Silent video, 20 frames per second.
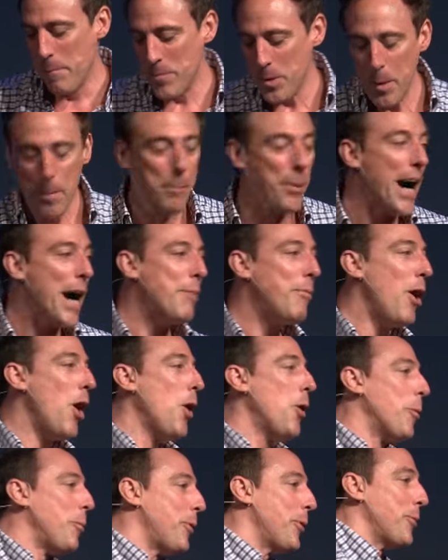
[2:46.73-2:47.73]
Bob
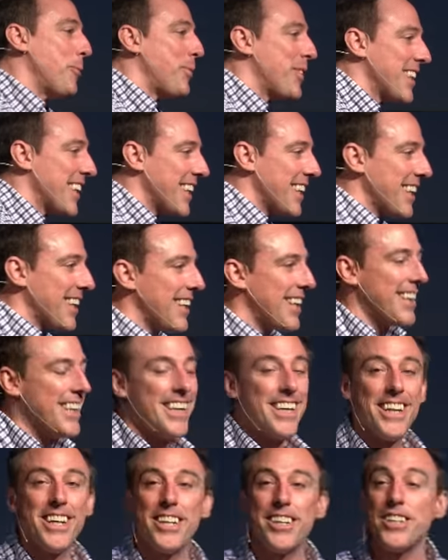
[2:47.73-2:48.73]
Hope.
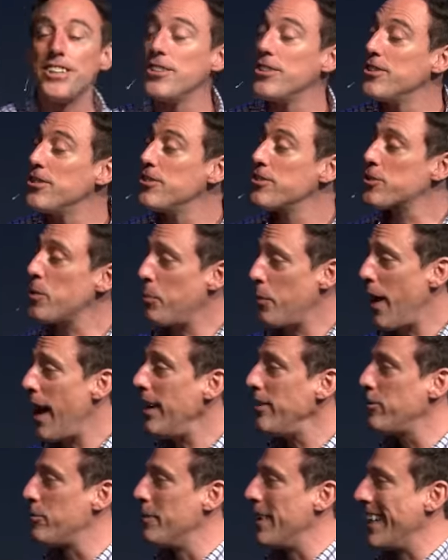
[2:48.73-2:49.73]

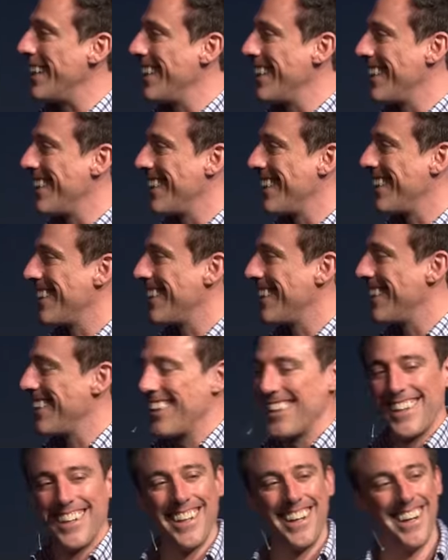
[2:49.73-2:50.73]
"Surprise me."
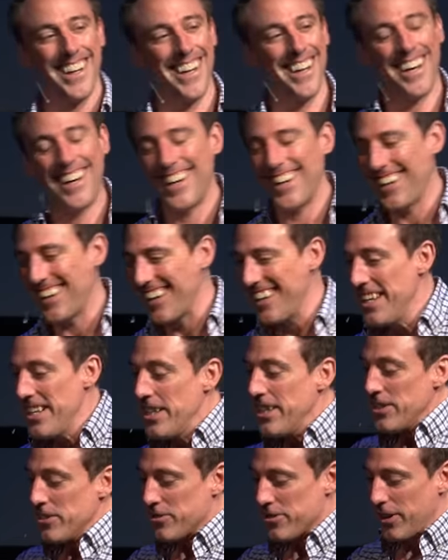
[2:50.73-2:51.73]
Ah,
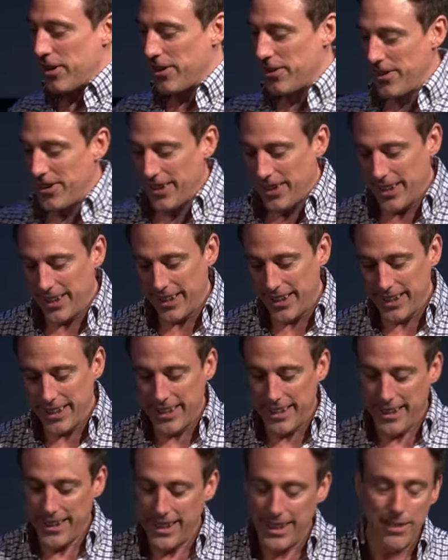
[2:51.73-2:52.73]
so
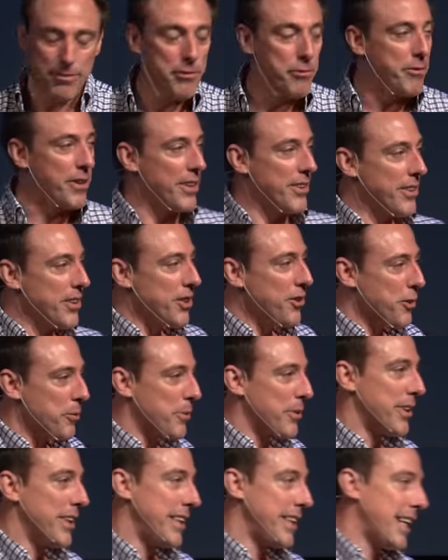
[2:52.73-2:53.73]
he even found the
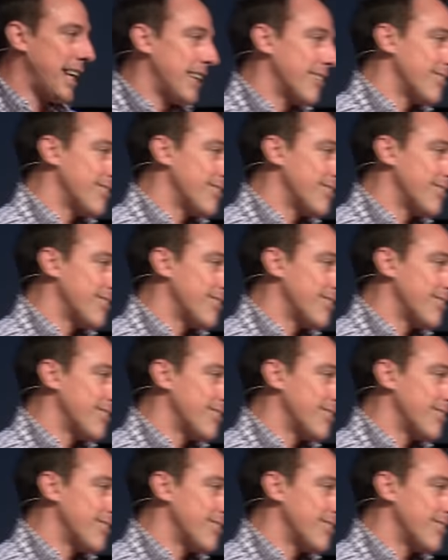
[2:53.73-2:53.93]
humor in that,